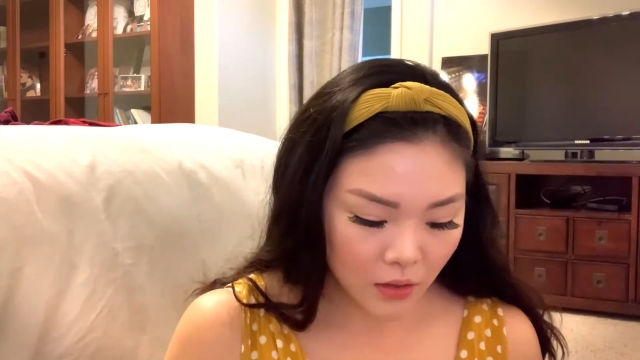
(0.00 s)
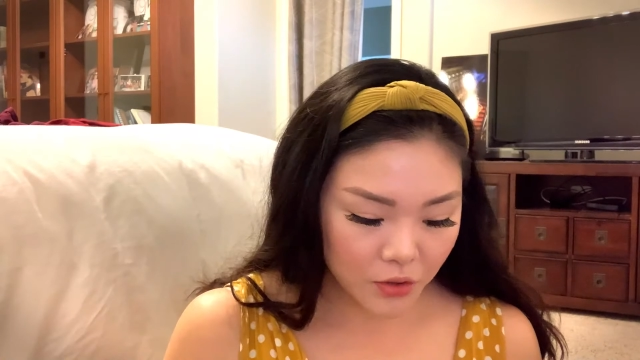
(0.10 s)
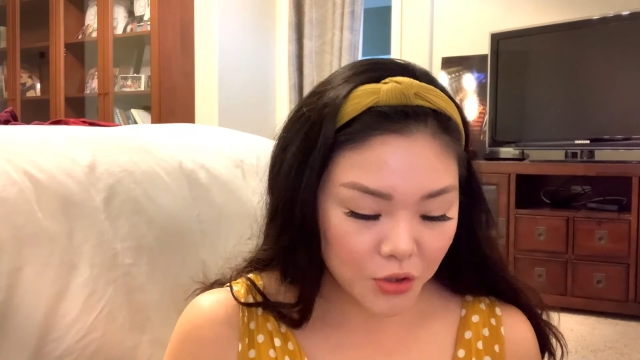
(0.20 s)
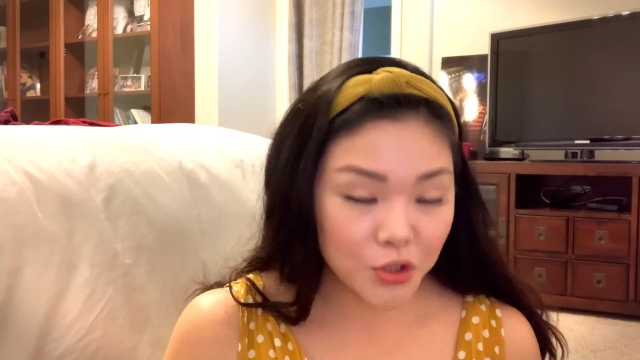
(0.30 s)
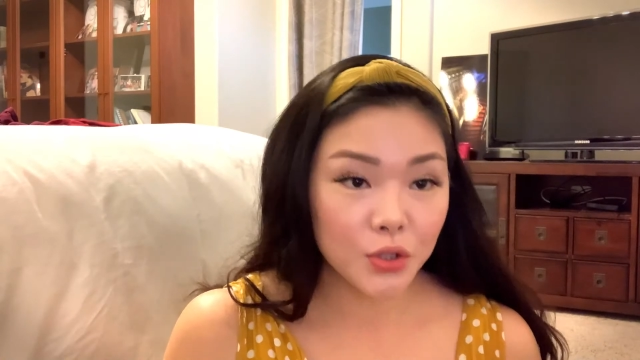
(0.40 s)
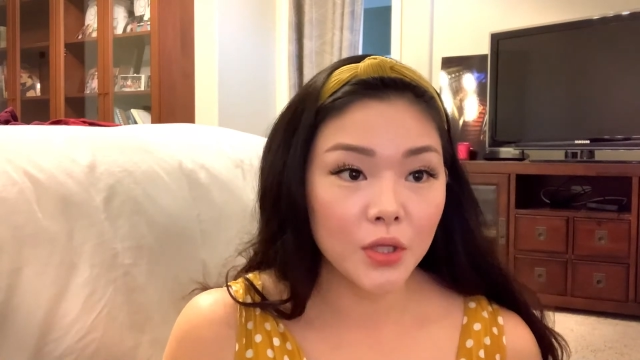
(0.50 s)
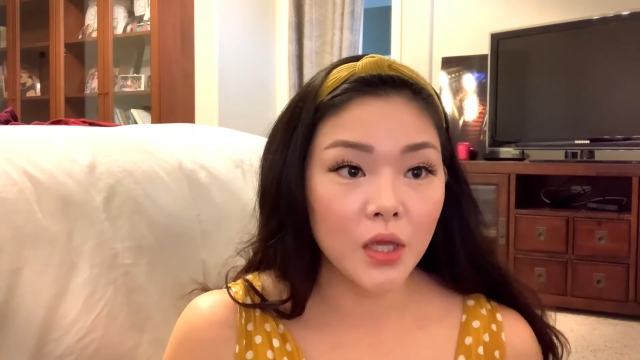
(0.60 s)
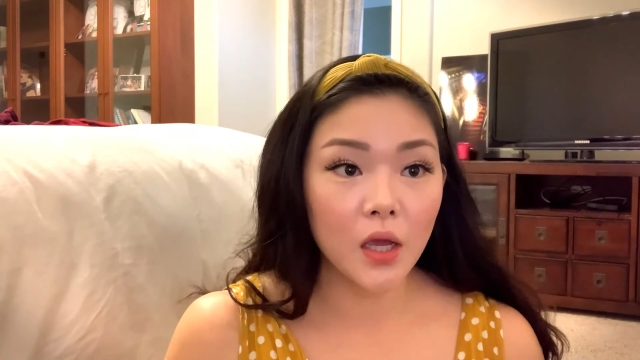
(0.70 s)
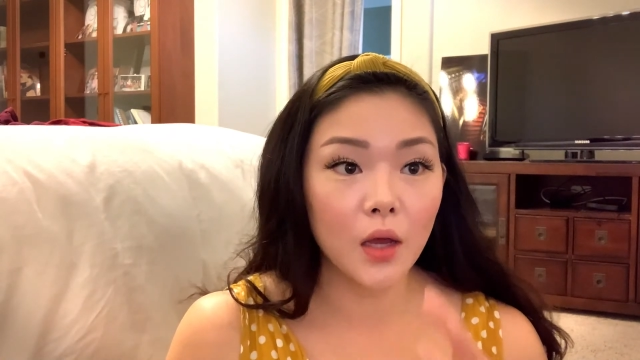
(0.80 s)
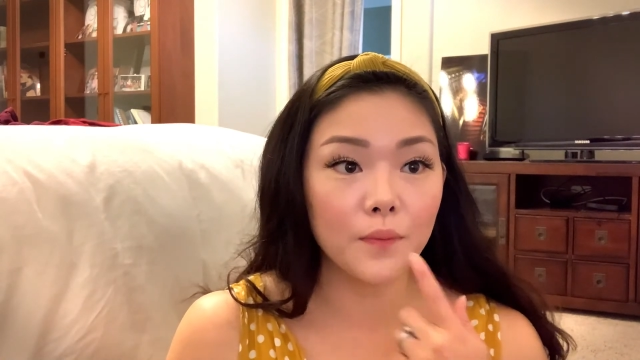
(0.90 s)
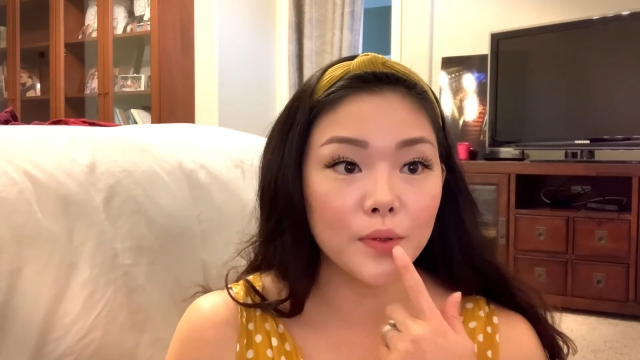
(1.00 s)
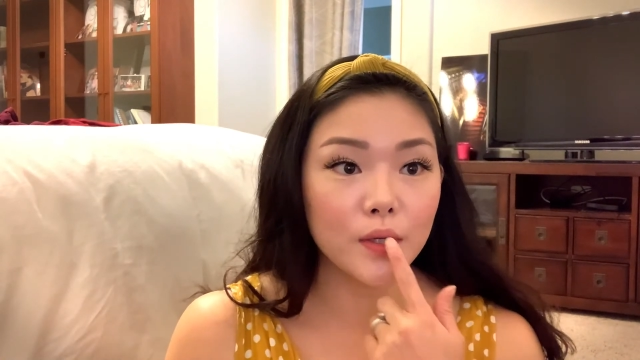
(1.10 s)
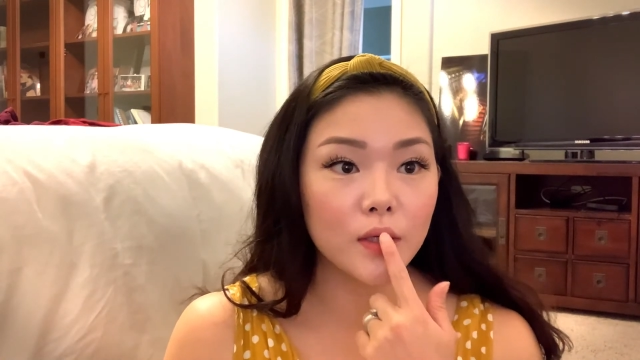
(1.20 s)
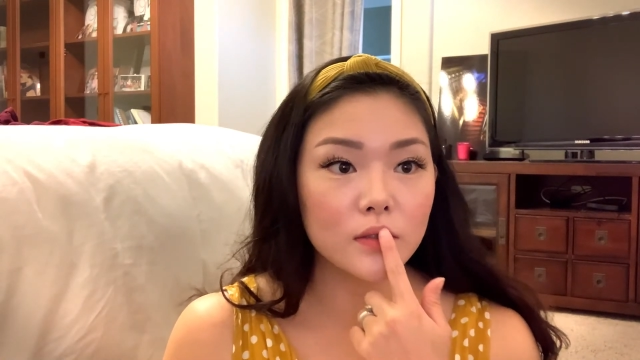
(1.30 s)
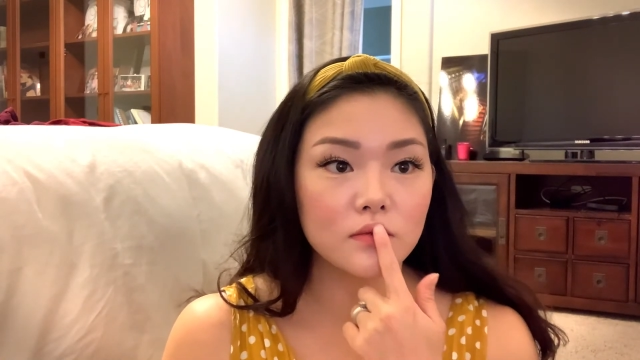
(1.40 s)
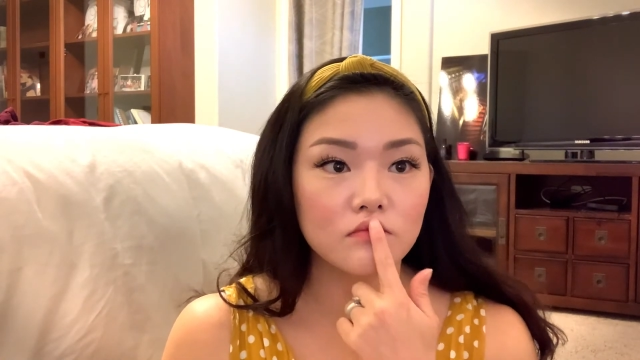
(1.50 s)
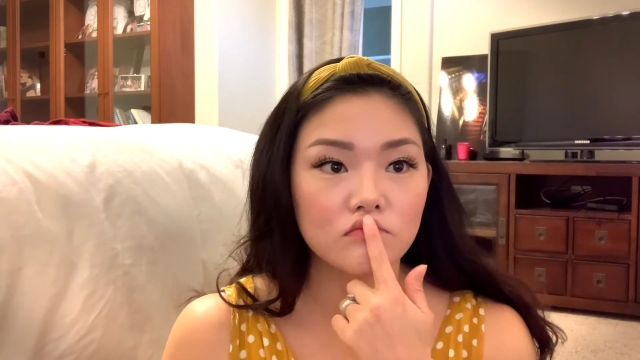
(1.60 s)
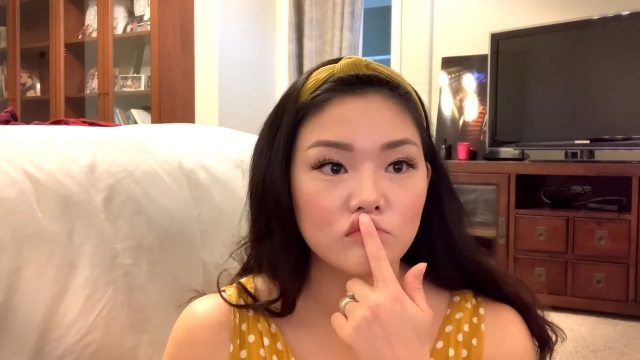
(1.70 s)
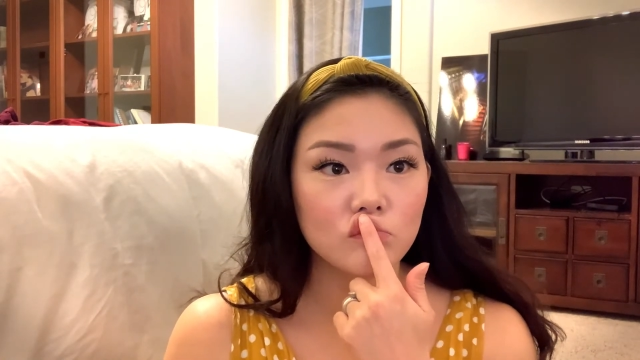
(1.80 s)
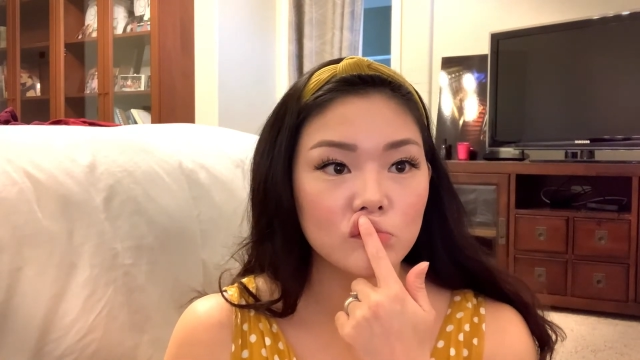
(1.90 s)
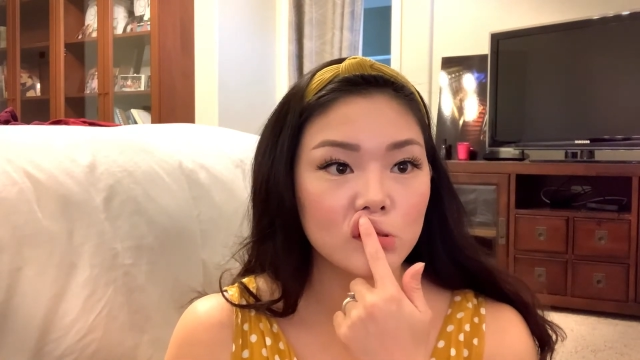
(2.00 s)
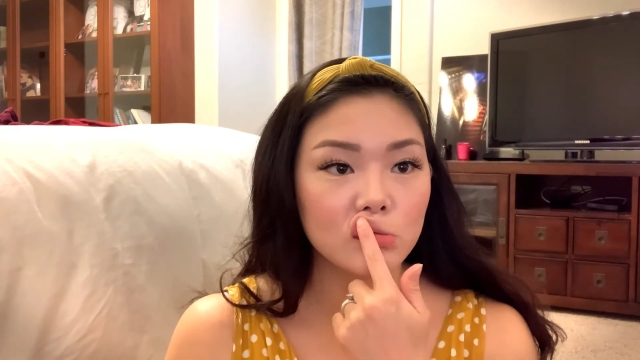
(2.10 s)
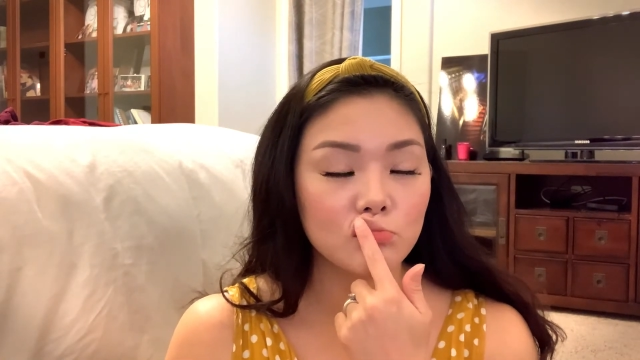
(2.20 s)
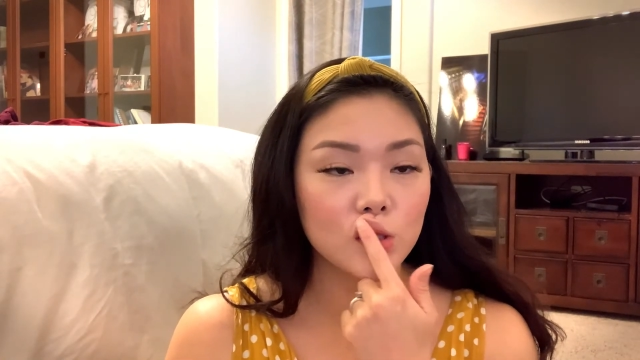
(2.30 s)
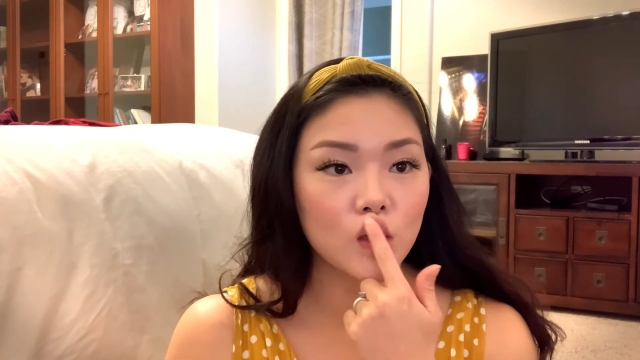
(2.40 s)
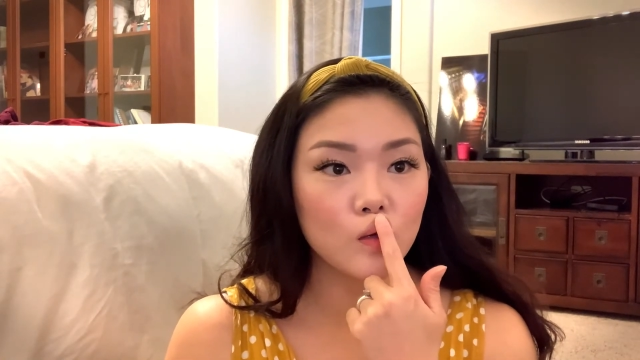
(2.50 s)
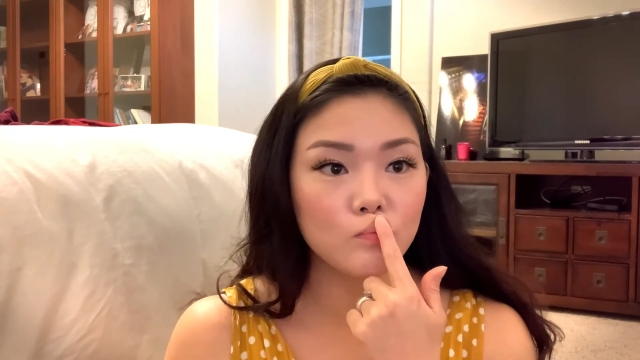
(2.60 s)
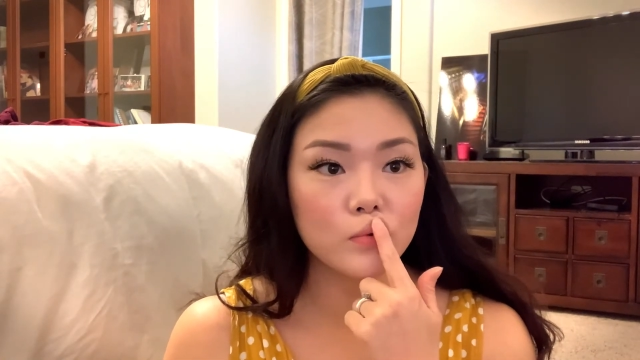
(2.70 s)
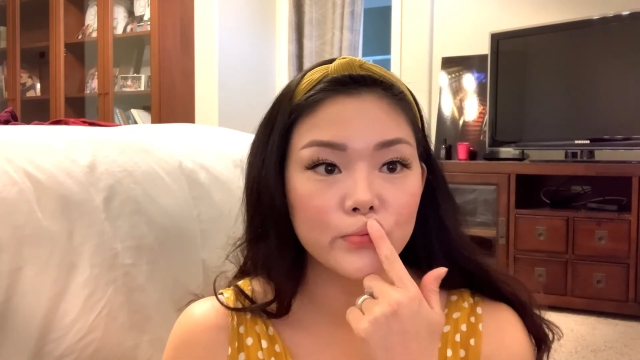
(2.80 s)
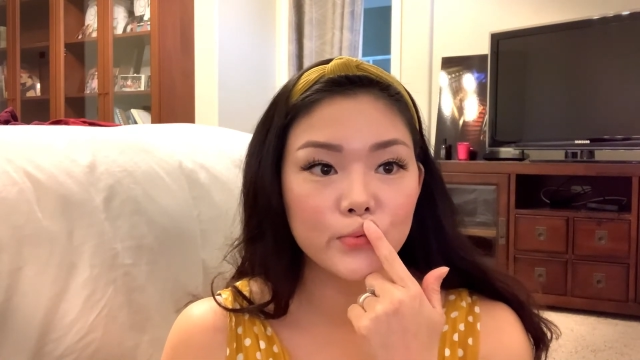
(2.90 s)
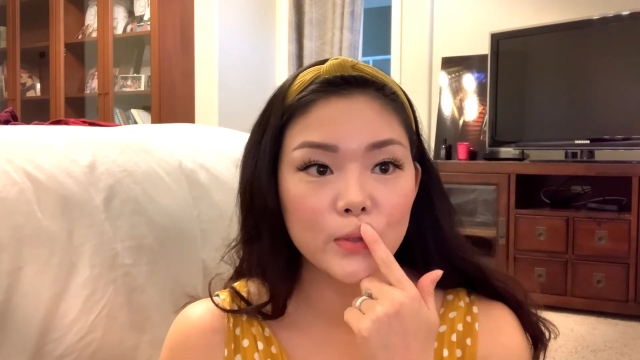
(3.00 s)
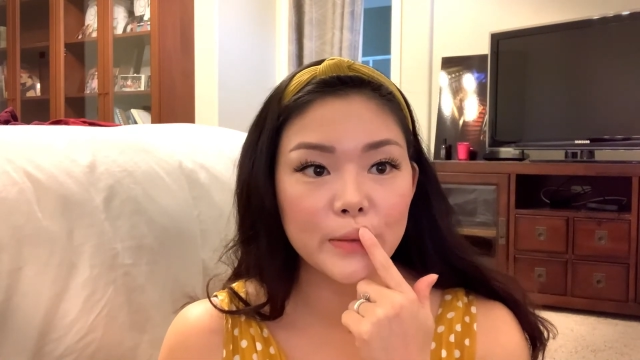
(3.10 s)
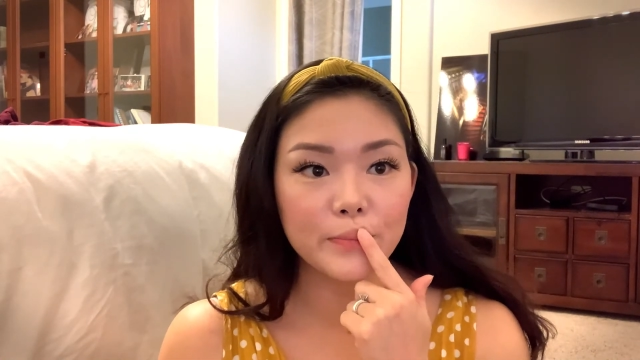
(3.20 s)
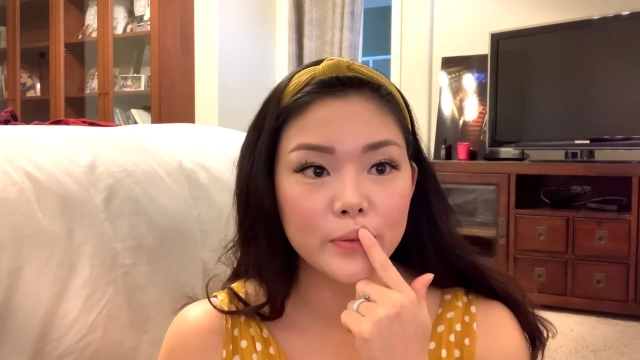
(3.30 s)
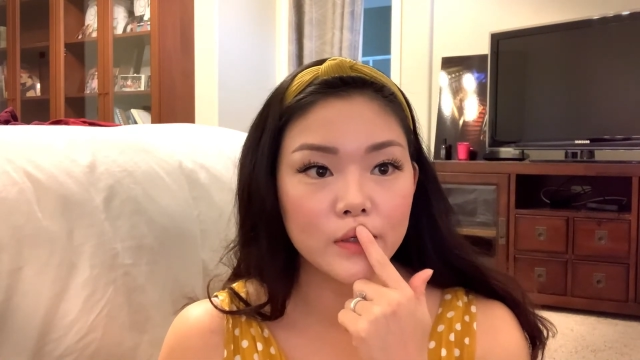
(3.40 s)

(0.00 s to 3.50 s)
usually I'll put some type of lip.